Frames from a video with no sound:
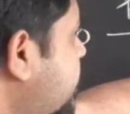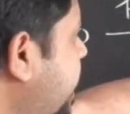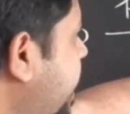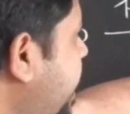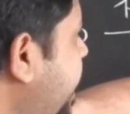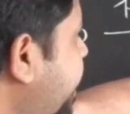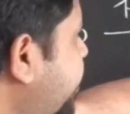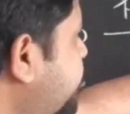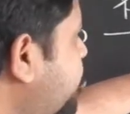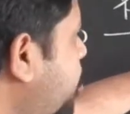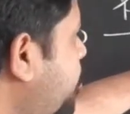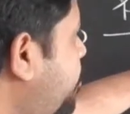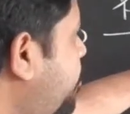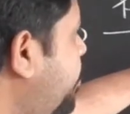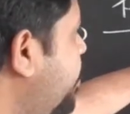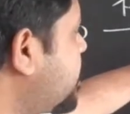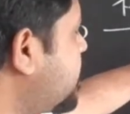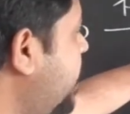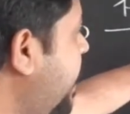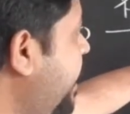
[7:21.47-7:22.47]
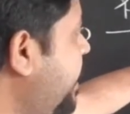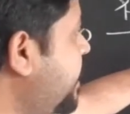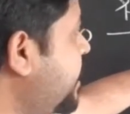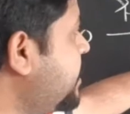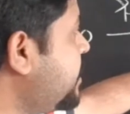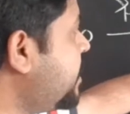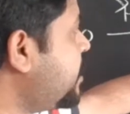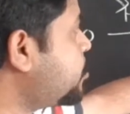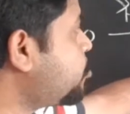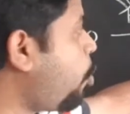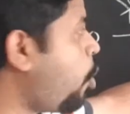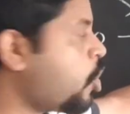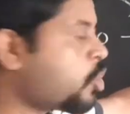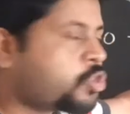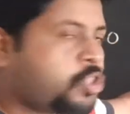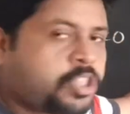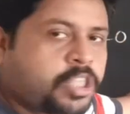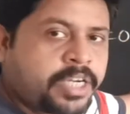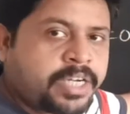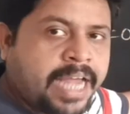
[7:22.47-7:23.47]
The electron present in this
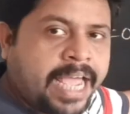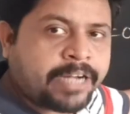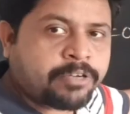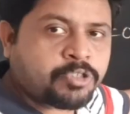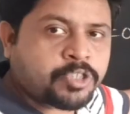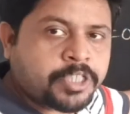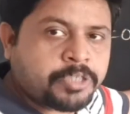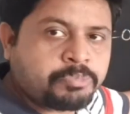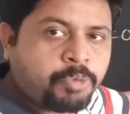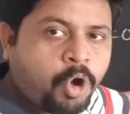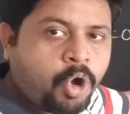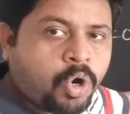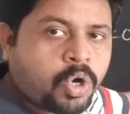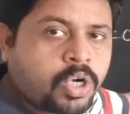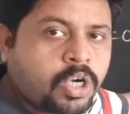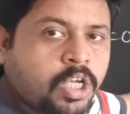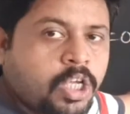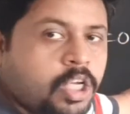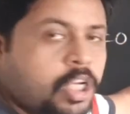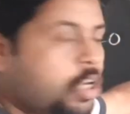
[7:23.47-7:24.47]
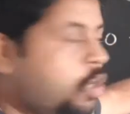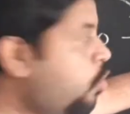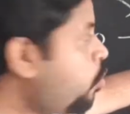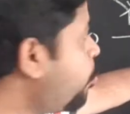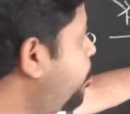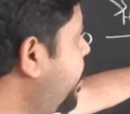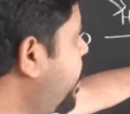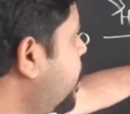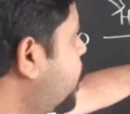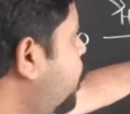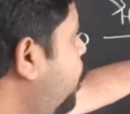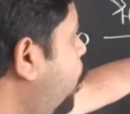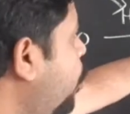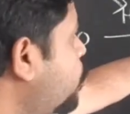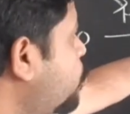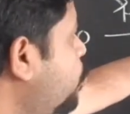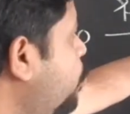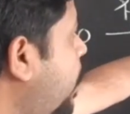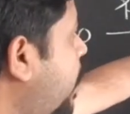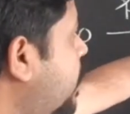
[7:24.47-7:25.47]
oxygen nitrogen bond will go
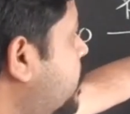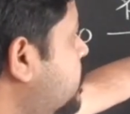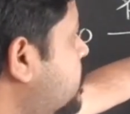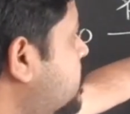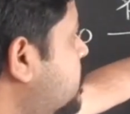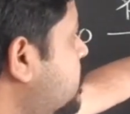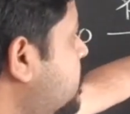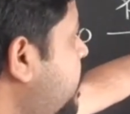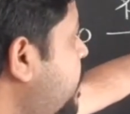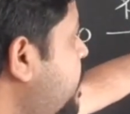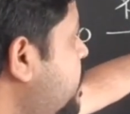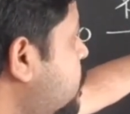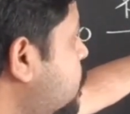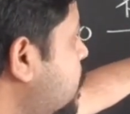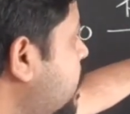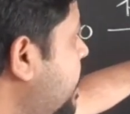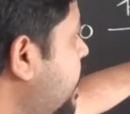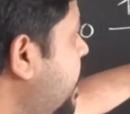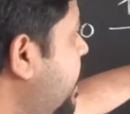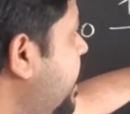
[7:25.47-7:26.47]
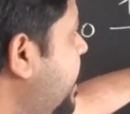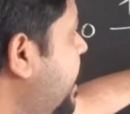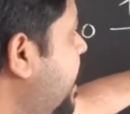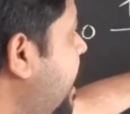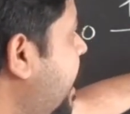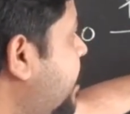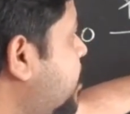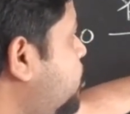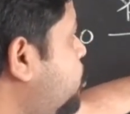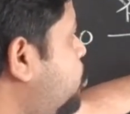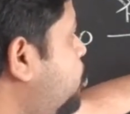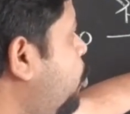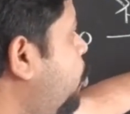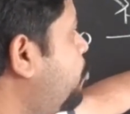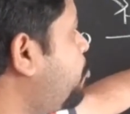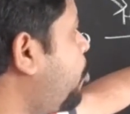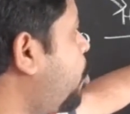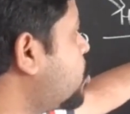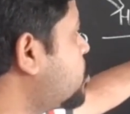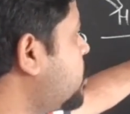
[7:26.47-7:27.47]
towards this
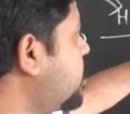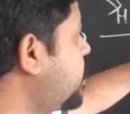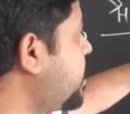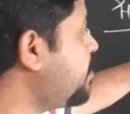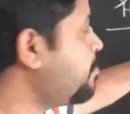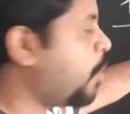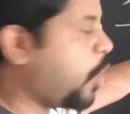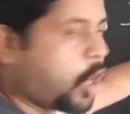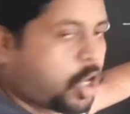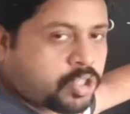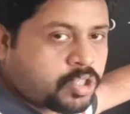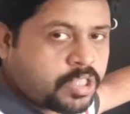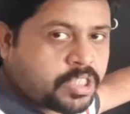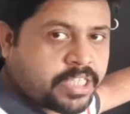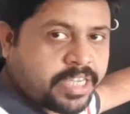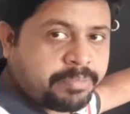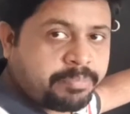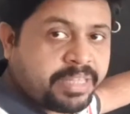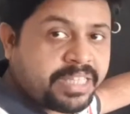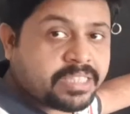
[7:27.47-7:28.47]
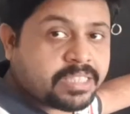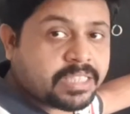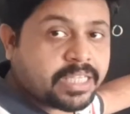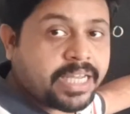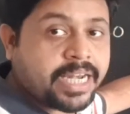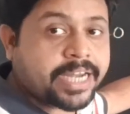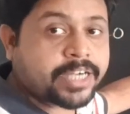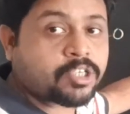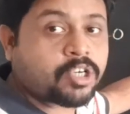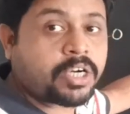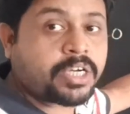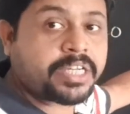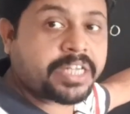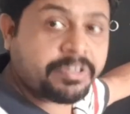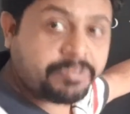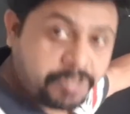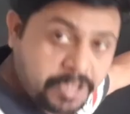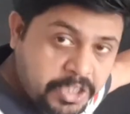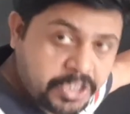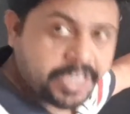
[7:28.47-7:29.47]
electropositive oxygen, means electron
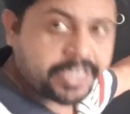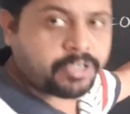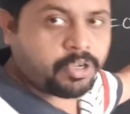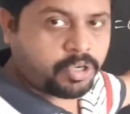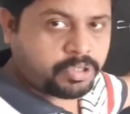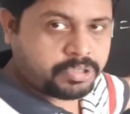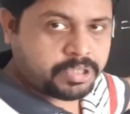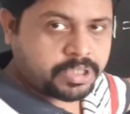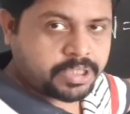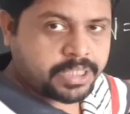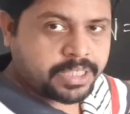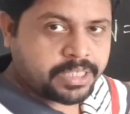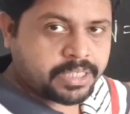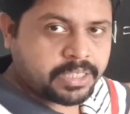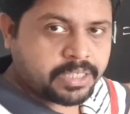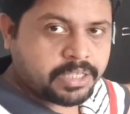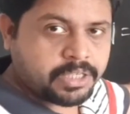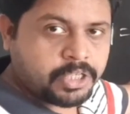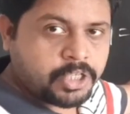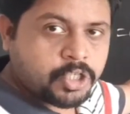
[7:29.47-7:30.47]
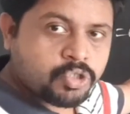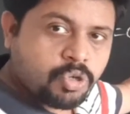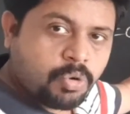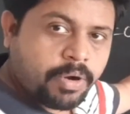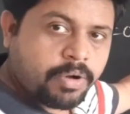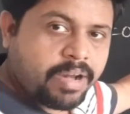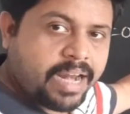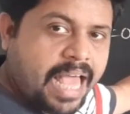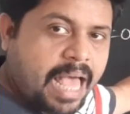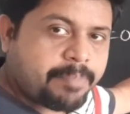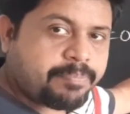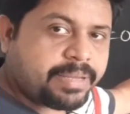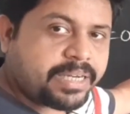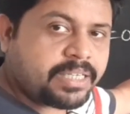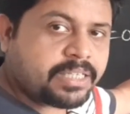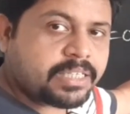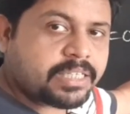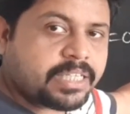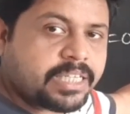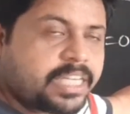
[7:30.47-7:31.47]
deficient oxygen. So what will
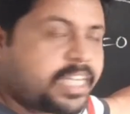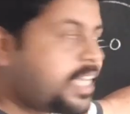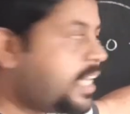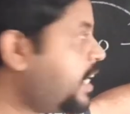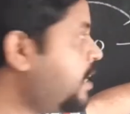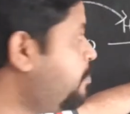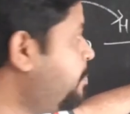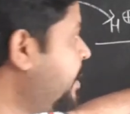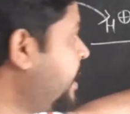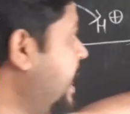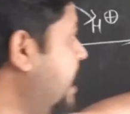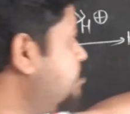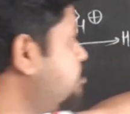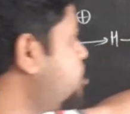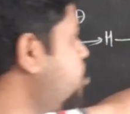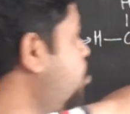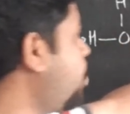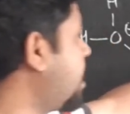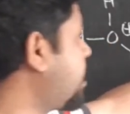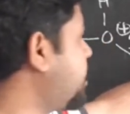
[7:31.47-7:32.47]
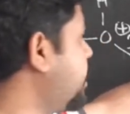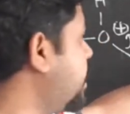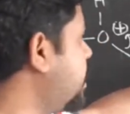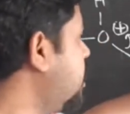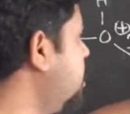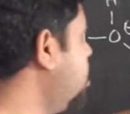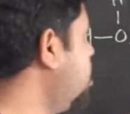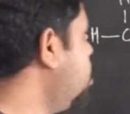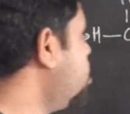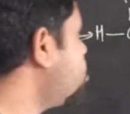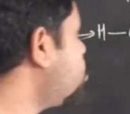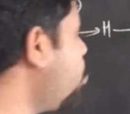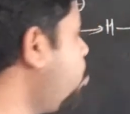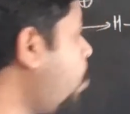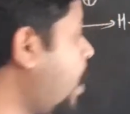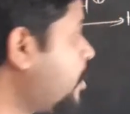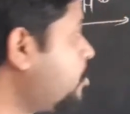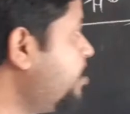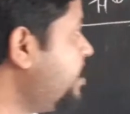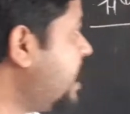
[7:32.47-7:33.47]
happen? It becomes water. So
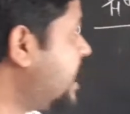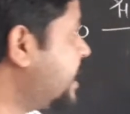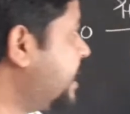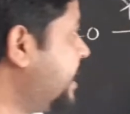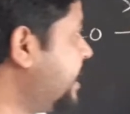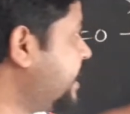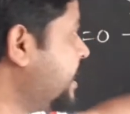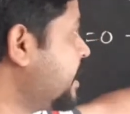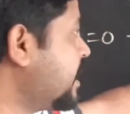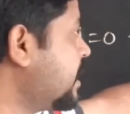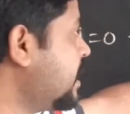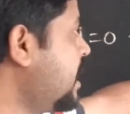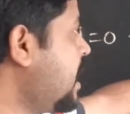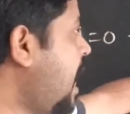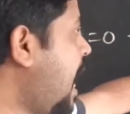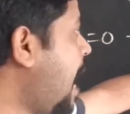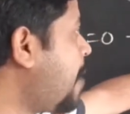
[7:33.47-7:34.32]
what we are getting?